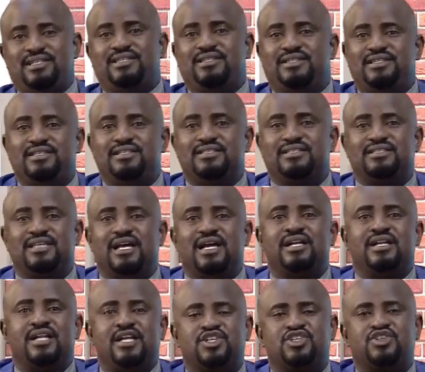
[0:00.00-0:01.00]
These are
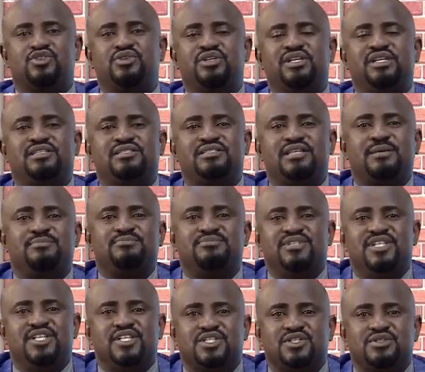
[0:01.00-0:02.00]
national
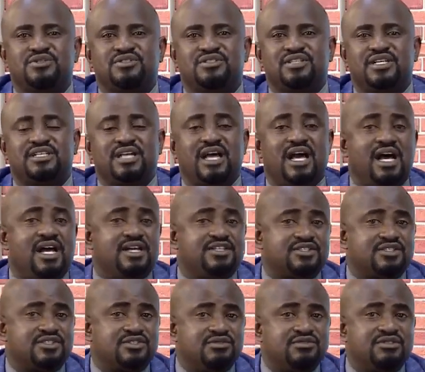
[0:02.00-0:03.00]
examinations that our
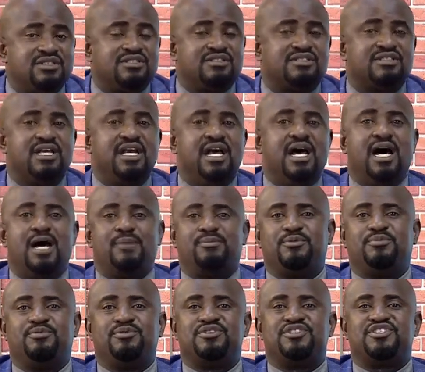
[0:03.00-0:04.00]
students,
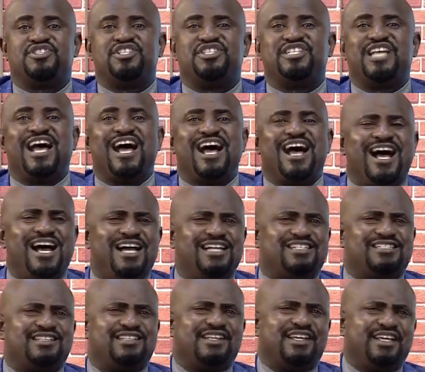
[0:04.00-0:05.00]
people sit at
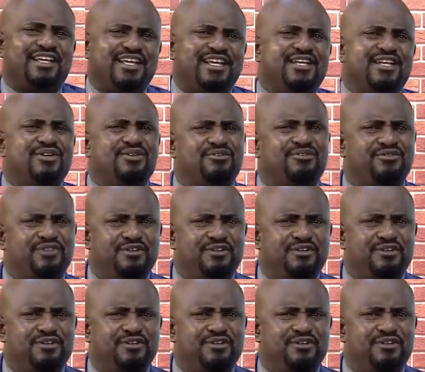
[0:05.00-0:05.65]
the end of